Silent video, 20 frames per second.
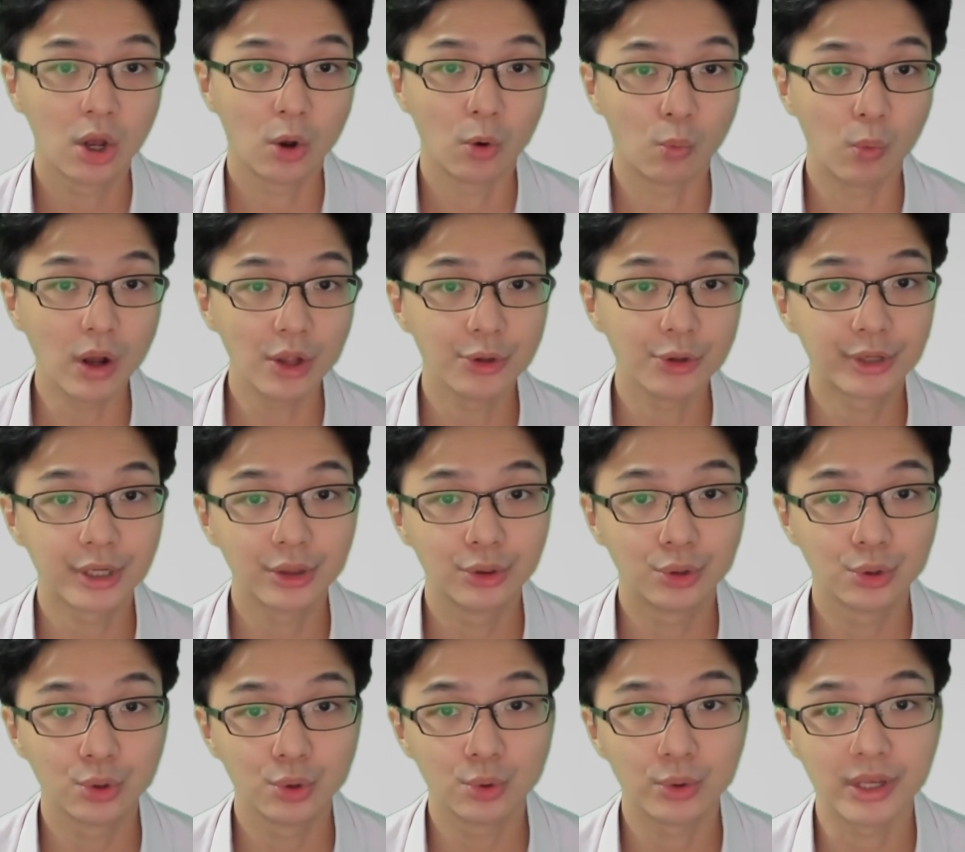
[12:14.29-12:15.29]
what you can
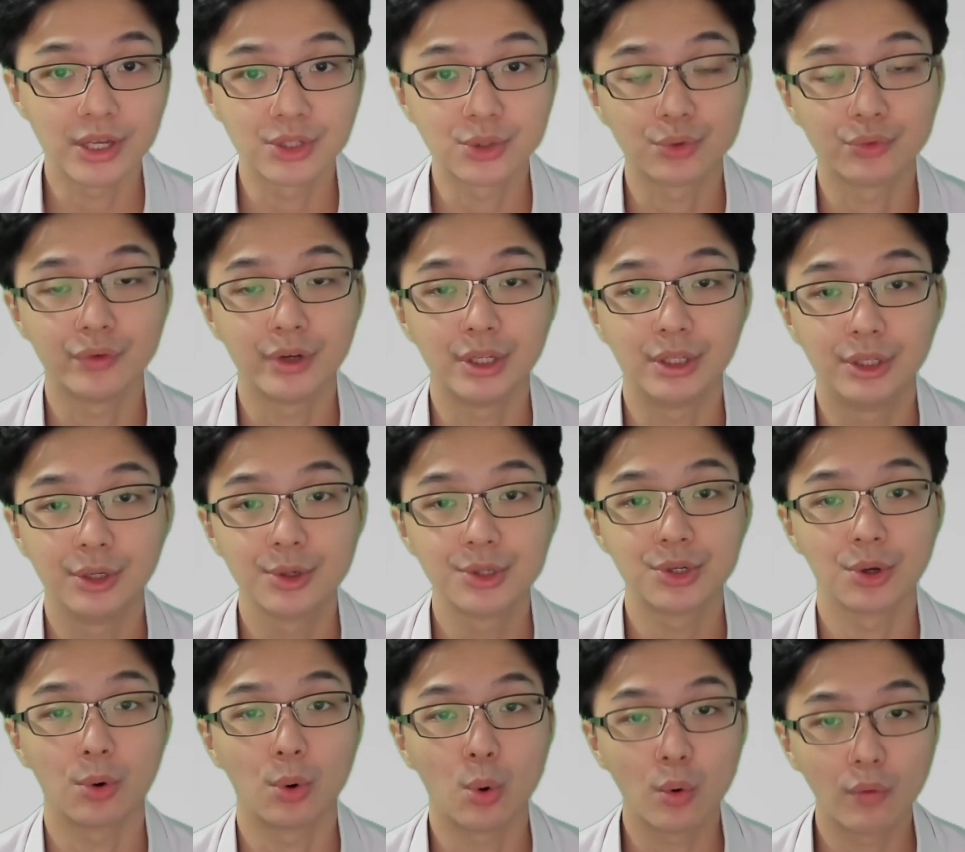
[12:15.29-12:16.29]
do is to reduce
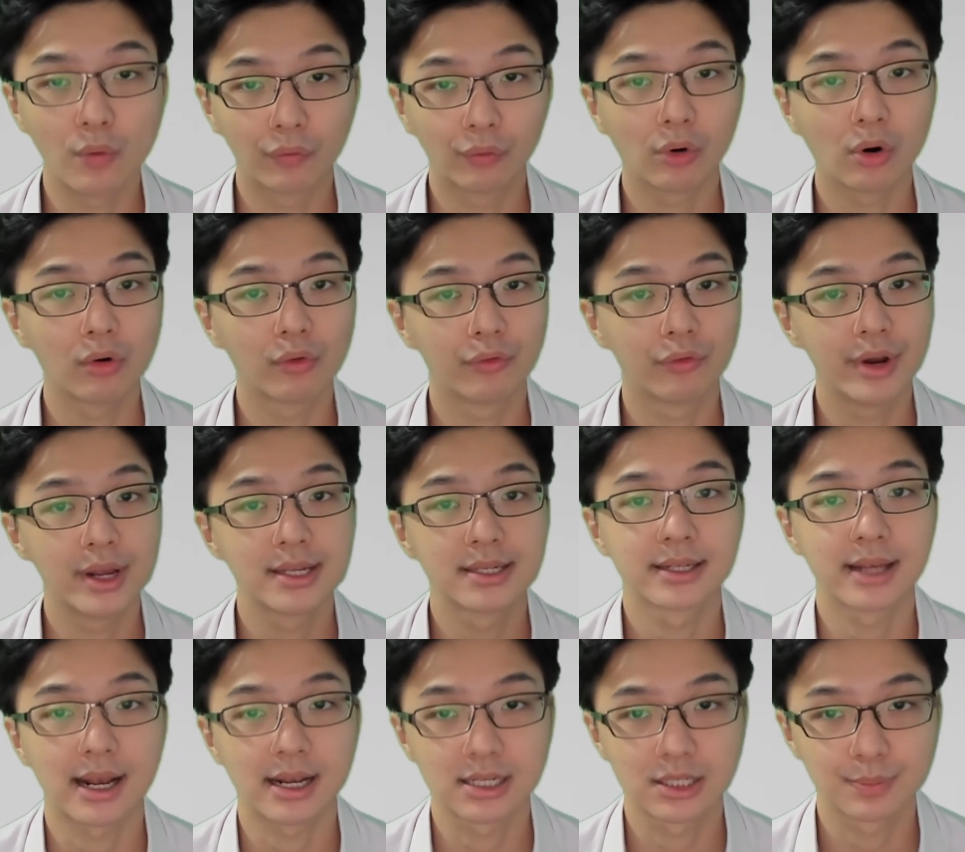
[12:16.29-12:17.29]
your overall risk
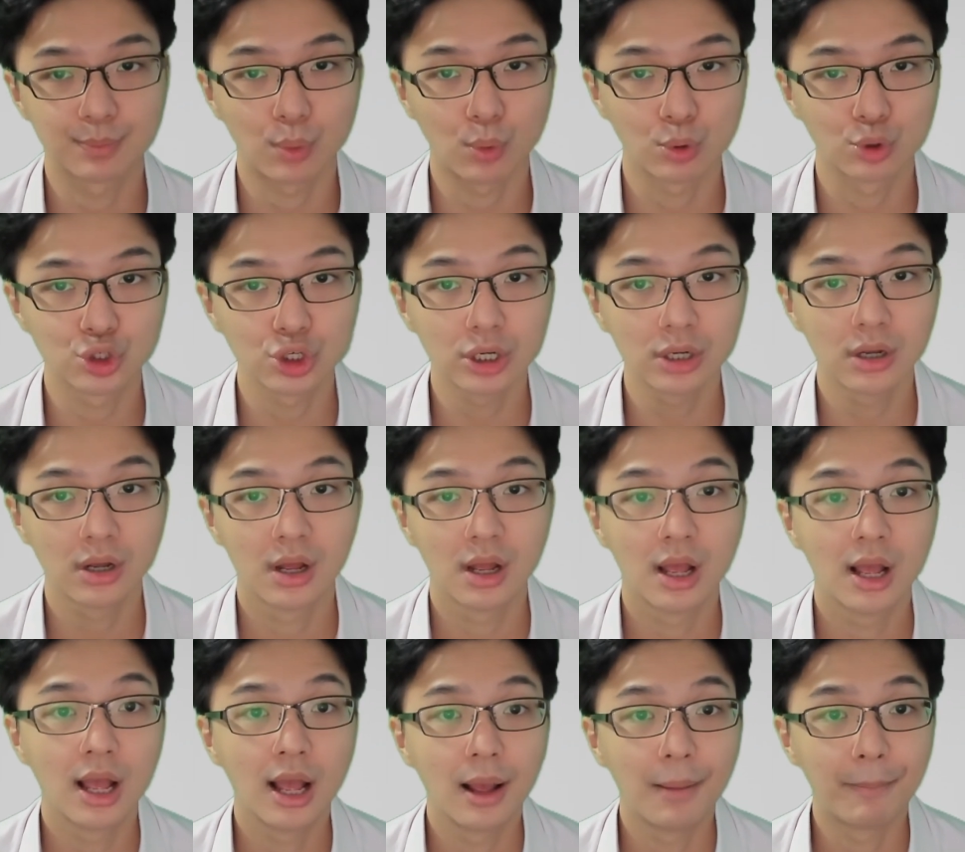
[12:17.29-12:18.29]
exposure
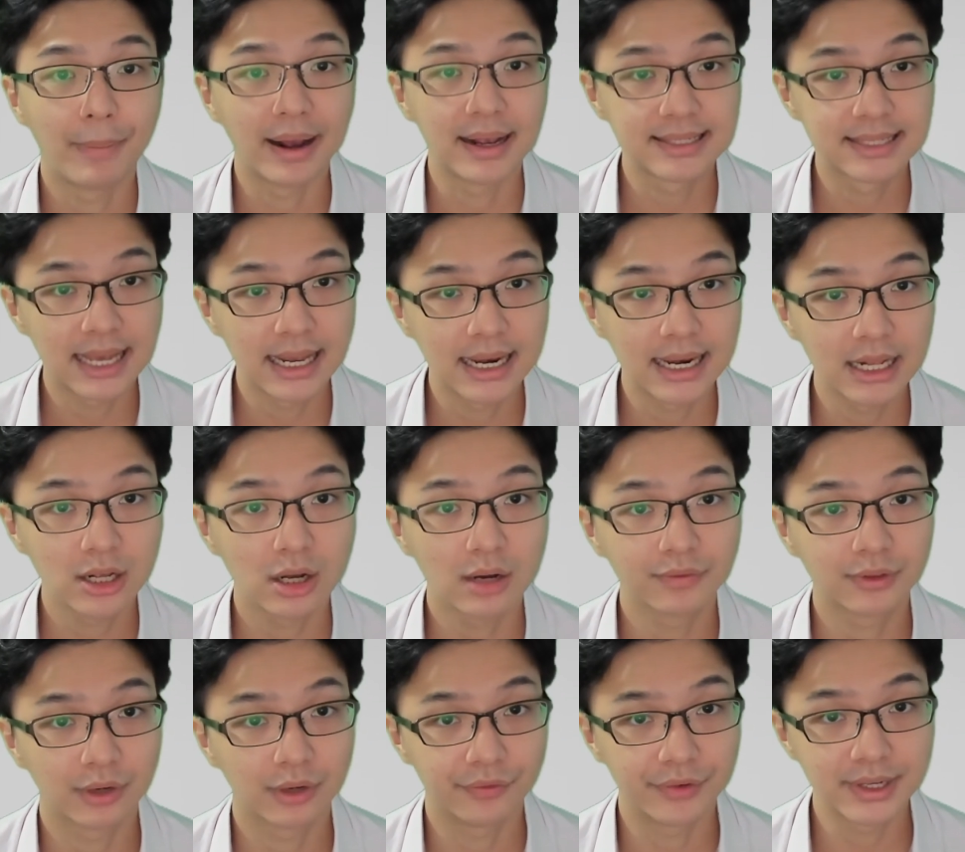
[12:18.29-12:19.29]
by selling off
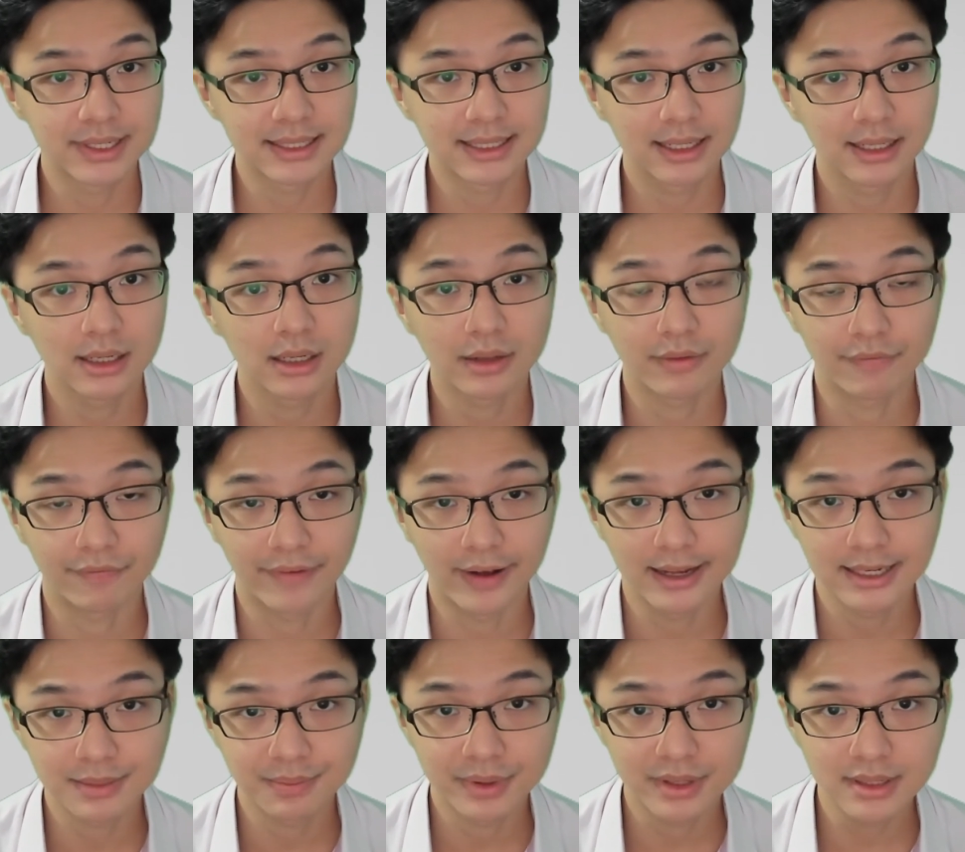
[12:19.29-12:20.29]
the riskier
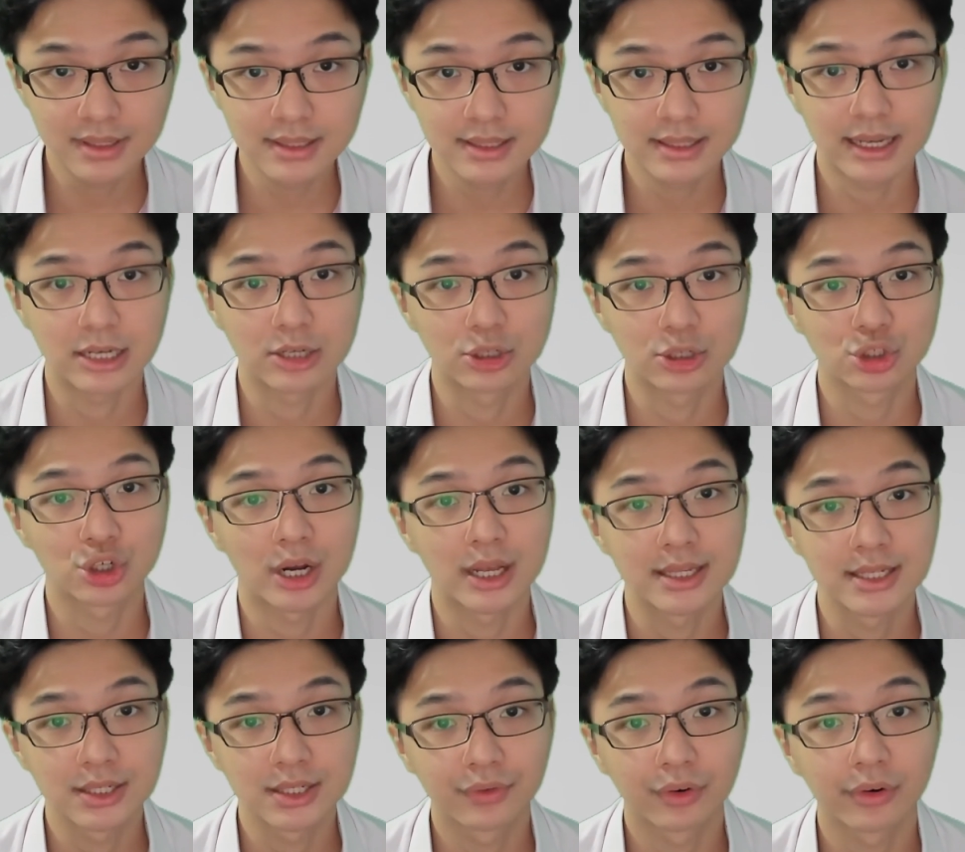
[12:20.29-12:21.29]
investments and
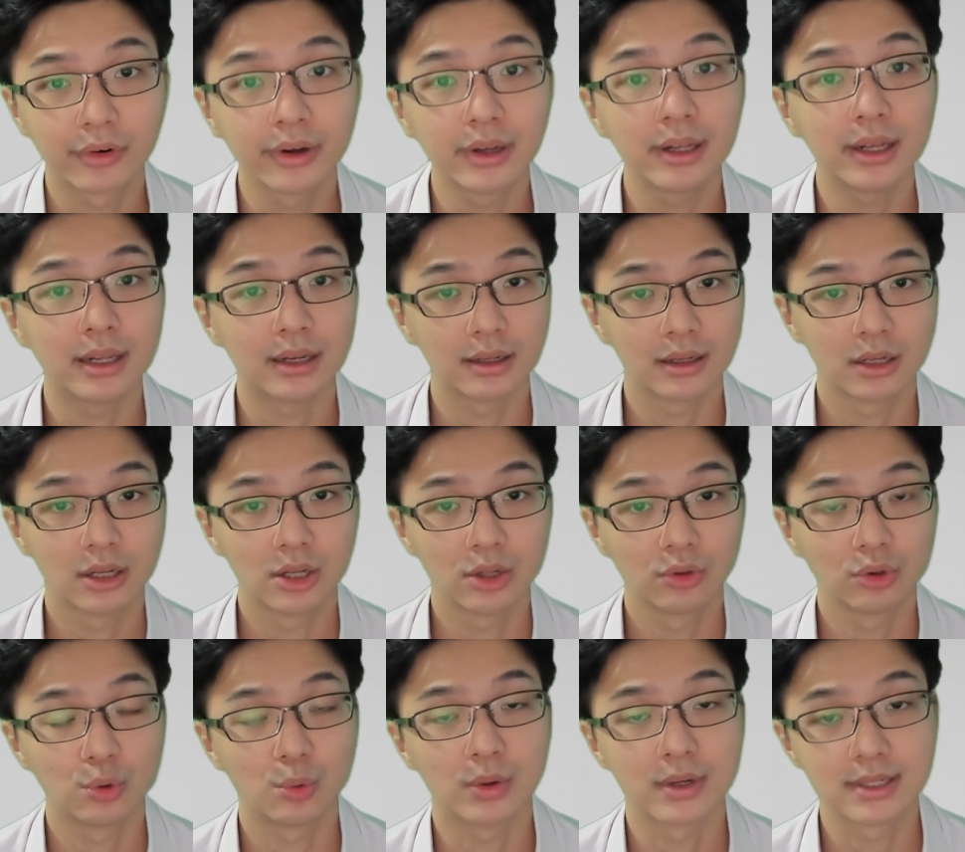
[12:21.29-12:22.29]
transferring it
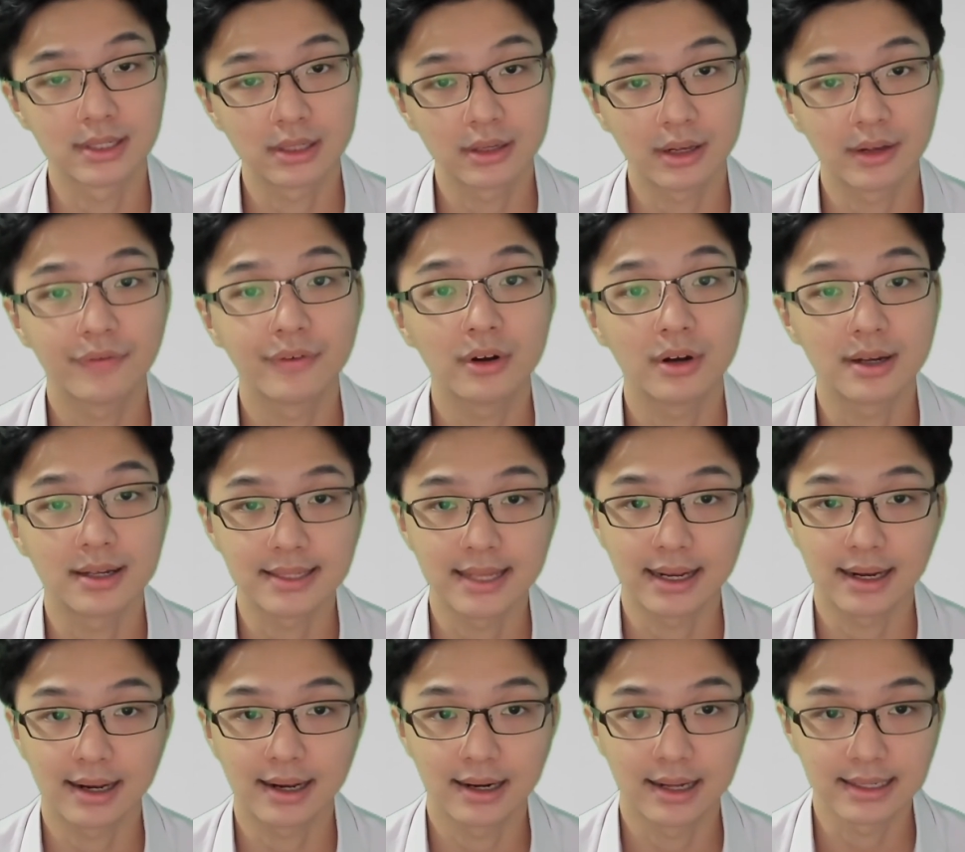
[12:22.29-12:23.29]
to a safer
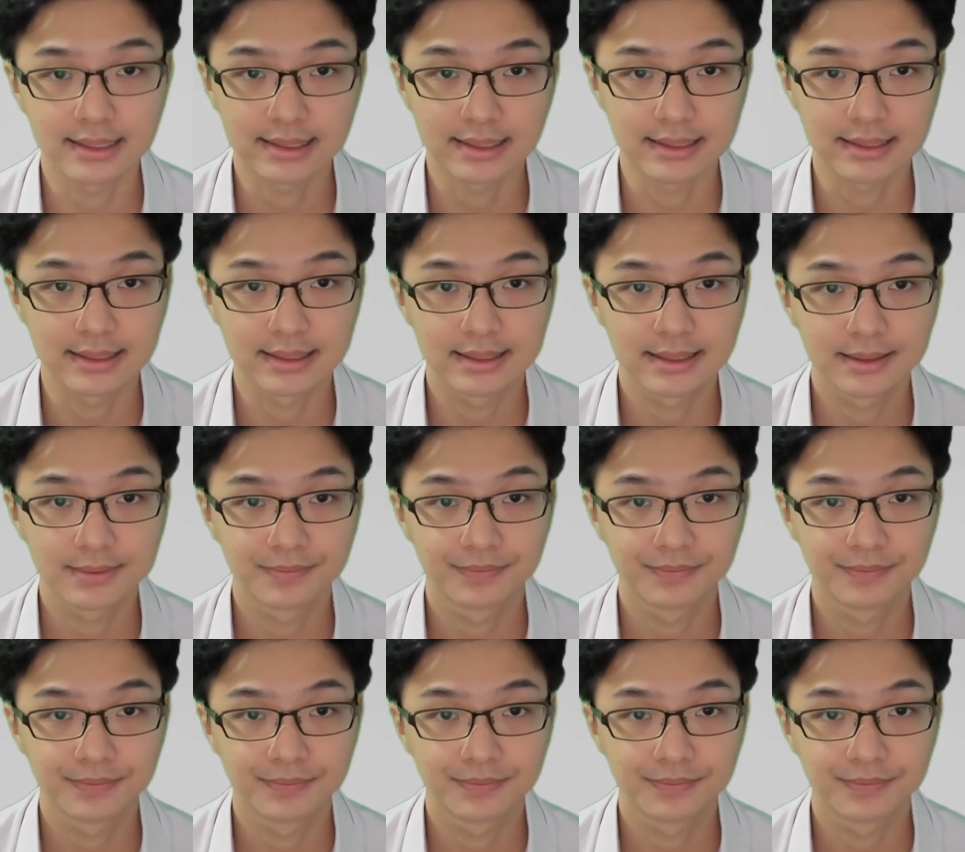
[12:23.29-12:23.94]
asset classes.